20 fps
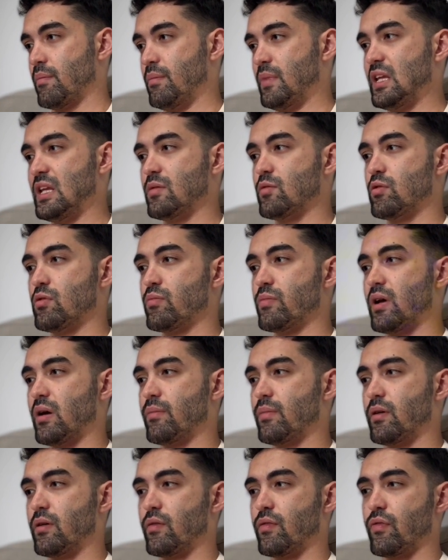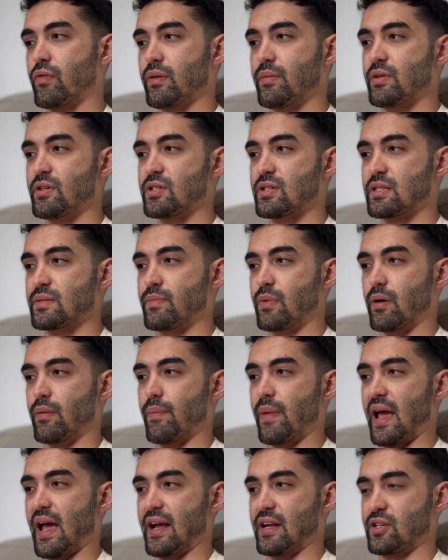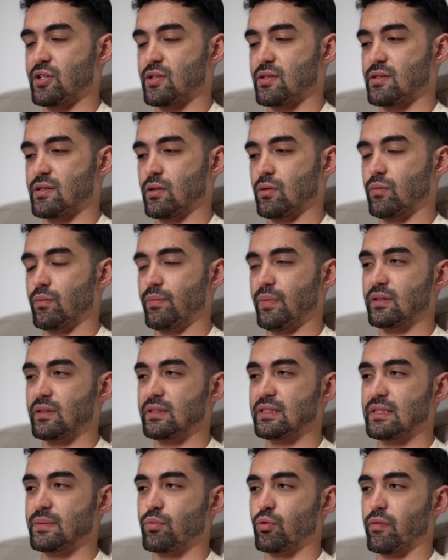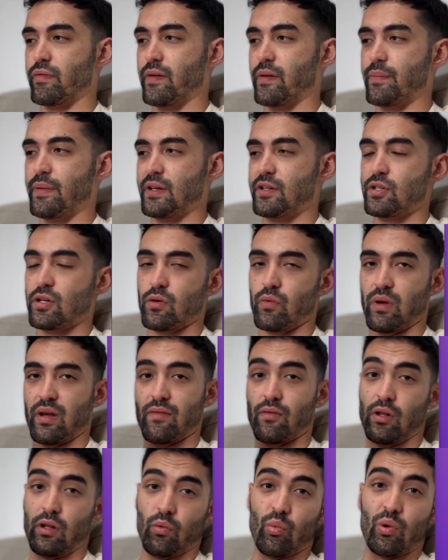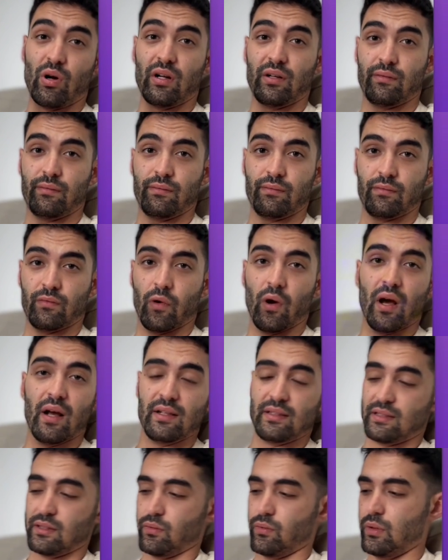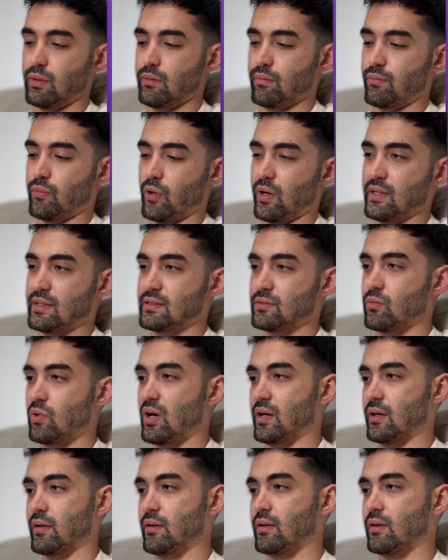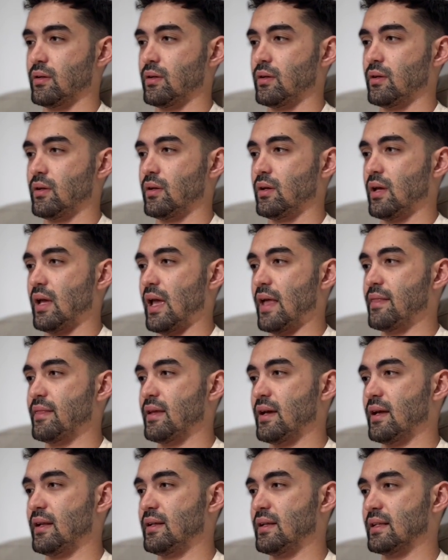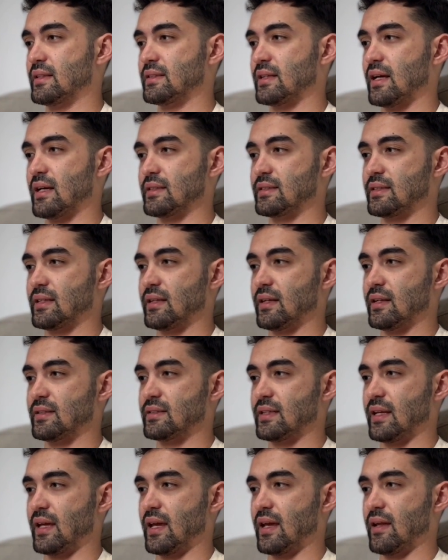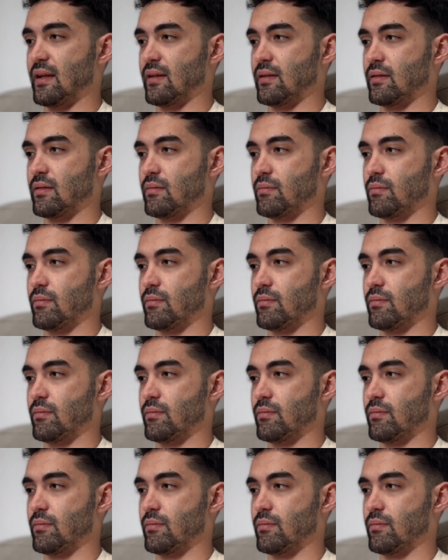Minimum number of images per batch. So because it's profile picture, we have only one, right? So we press one, and then it's asking us again